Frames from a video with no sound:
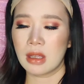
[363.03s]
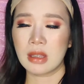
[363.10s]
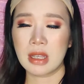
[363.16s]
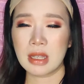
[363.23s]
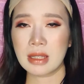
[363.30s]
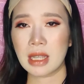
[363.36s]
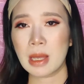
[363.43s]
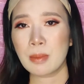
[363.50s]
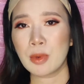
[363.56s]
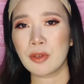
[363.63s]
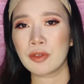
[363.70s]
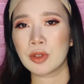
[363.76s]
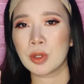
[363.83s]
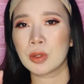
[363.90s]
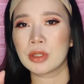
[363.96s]
this type of
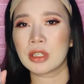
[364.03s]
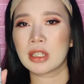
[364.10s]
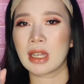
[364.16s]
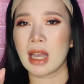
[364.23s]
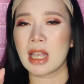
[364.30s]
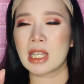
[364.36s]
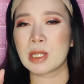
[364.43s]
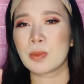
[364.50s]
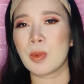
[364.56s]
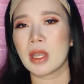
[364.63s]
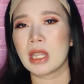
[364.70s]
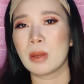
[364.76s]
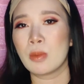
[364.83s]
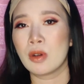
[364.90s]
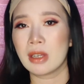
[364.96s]
toner guys,
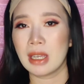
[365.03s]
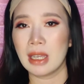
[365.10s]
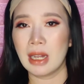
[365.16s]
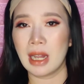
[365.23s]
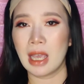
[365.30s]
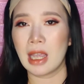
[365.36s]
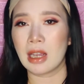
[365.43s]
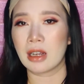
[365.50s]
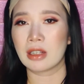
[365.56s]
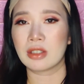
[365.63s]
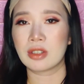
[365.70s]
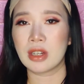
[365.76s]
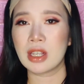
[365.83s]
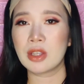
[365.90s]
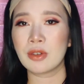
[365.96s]
pwede mong i-layer
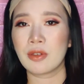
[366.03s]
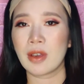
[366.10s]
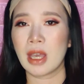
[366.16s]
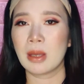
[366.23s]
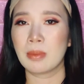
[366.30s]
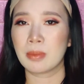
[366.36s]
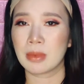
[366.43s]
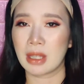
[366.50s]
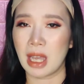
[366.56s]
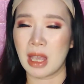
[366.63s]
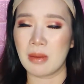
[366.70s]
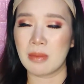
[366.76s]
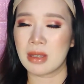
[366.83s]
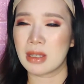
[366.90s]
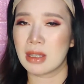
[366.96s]
3 to 5
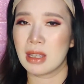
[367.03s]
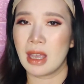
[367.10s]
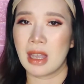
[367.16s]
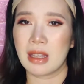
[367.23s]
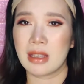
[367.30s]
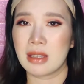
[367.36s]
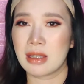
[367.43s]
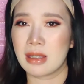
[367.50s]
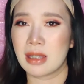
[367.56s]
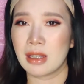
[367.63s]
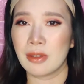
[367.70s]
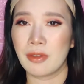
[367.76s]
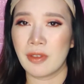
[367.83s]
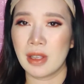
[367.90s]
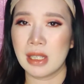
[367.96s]
times and
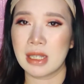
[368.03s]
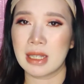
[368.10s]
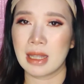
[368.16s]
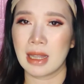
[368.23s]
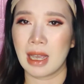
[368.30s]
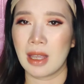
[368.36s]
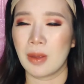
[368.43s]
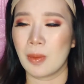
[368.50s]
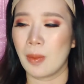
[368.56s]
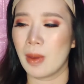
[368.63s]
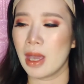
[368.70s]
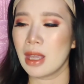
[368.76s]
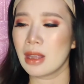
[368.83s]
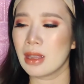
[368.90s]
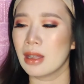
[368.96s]
still feels
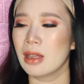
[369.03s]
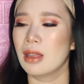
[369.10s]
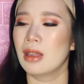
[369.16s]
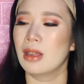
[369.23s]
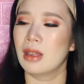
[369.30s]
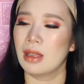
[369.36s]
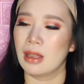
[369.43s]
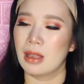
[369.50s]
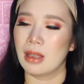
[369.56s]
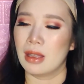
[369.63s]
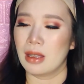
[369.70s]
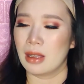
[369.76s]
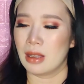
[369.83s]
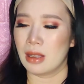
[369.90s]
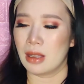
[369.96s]
lightweight.
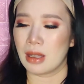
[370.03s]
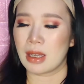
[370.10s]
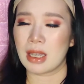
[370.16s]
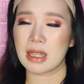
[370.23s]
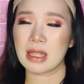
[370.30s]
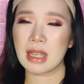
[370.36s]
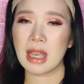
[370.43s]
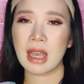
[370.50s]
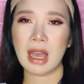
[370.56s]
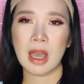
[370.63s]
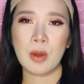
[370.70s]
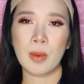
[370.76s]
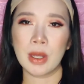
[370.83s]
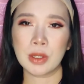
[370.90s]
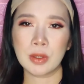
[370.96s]
Kasi
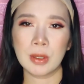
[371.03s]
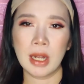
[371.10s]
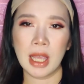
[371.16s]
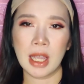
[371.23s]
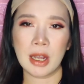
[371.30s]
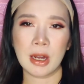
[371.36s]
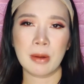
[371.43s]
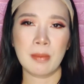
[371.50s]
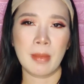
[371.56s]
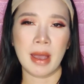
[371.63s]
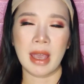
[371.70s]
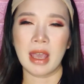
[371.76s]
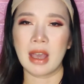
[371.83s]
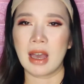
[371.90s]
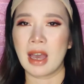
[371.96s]
I want to layer
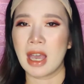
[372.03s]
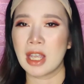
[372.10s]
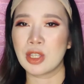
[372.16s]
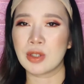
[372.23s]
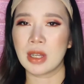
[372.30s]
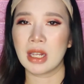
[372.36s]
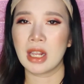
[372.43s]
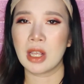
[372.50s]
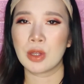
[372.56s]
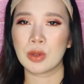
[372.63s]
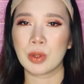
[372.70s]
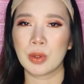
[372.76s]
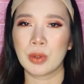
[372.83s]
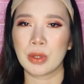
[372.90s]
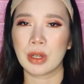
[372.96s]
my hydrating
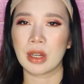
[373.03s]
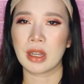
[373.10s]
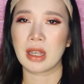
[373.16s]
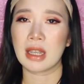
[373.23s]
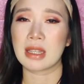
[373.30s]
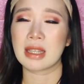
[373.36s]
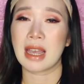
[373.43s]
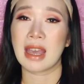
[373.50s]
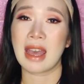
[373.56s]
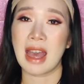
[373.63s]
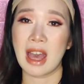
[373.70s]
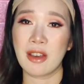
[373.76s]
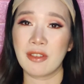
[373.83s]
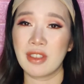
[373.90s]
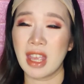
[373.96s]
toner kasi I
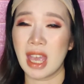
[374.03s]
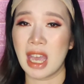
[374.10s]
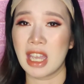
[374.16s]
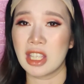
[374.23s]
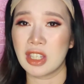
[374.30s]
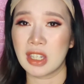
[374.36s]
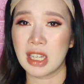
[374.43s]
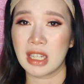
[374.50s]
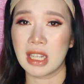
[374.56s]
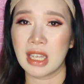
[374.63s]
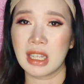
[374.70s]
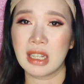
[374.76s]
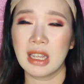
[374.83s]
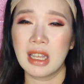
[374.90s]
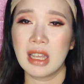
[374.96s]
have
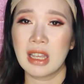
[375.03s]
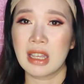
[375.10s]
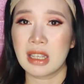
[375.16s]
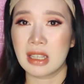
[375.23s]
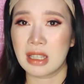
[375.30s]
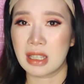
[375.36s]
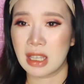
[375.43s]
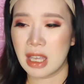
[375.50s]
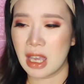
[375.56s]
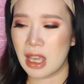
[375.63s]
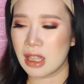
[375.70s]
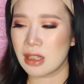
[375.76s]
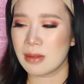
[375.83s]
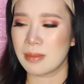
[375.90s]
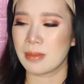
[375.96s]
dehydrated
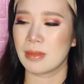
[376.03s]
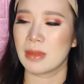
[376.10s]
skin